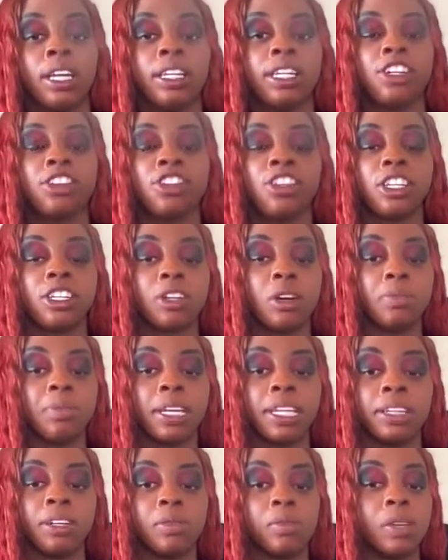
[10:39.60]
This shit don't
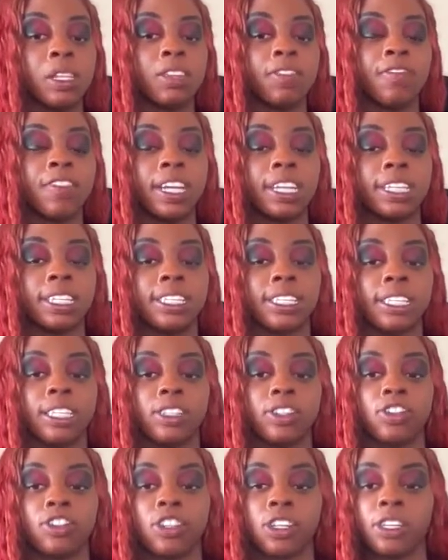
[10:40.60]
make no motherfucking
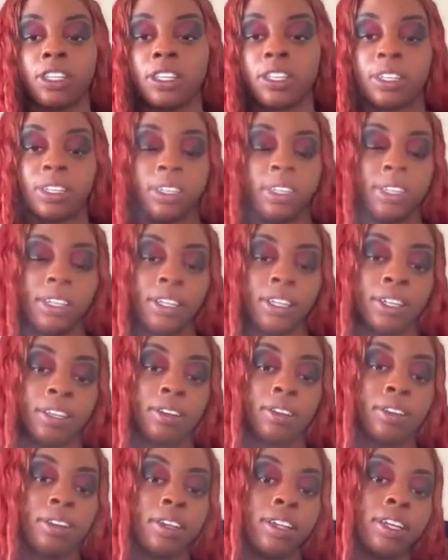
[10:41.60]
sense, G.
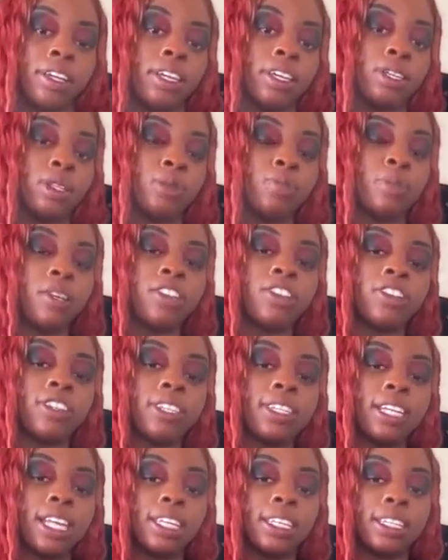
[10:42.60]
It's bitches
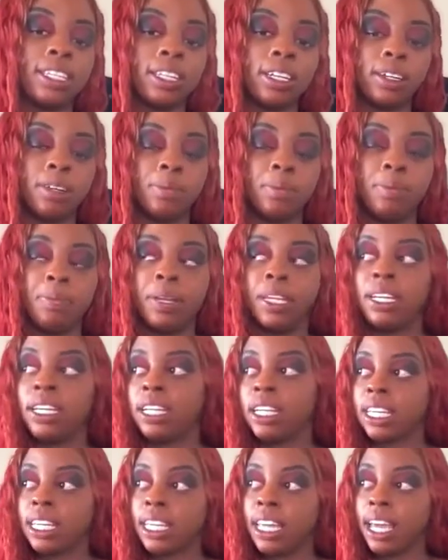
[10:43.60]
that's done been in
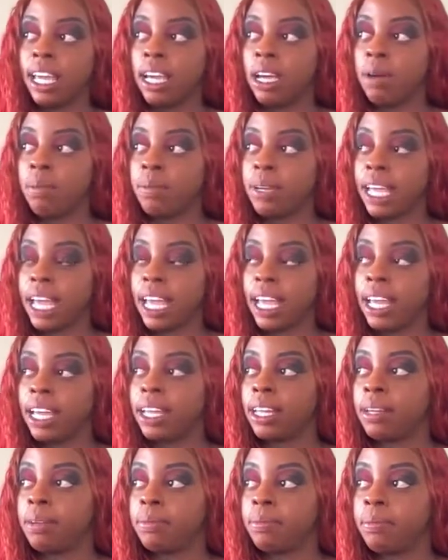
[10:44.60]
the cam
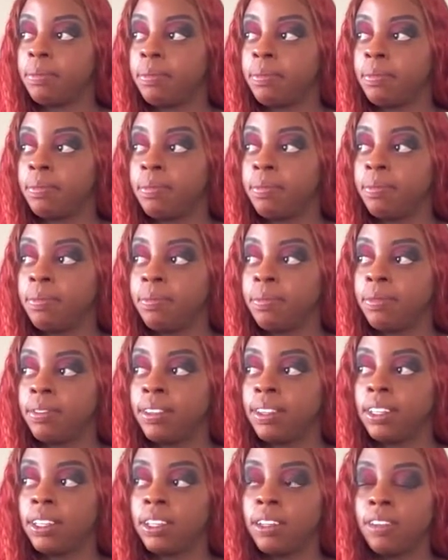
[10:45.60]
game
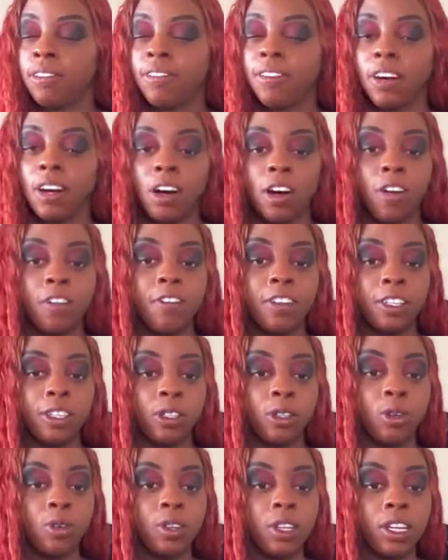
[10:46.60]
for over
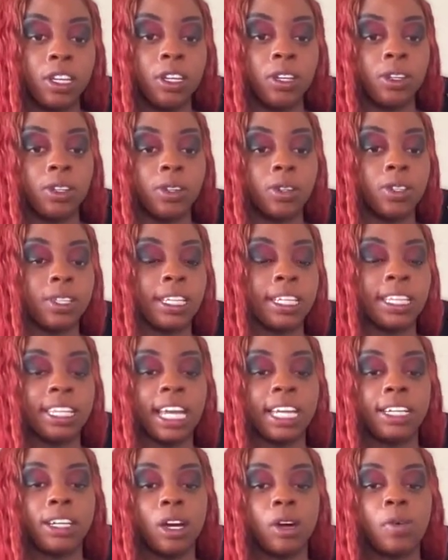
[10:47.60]
two years and
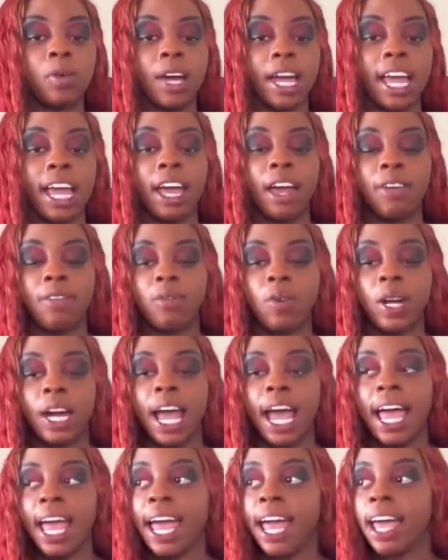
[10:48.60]
they don't have what
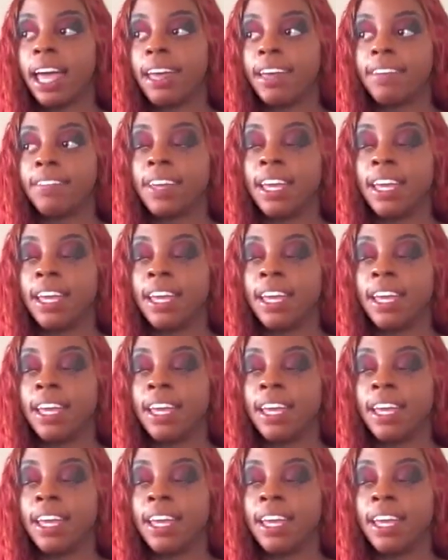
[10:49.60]
I have.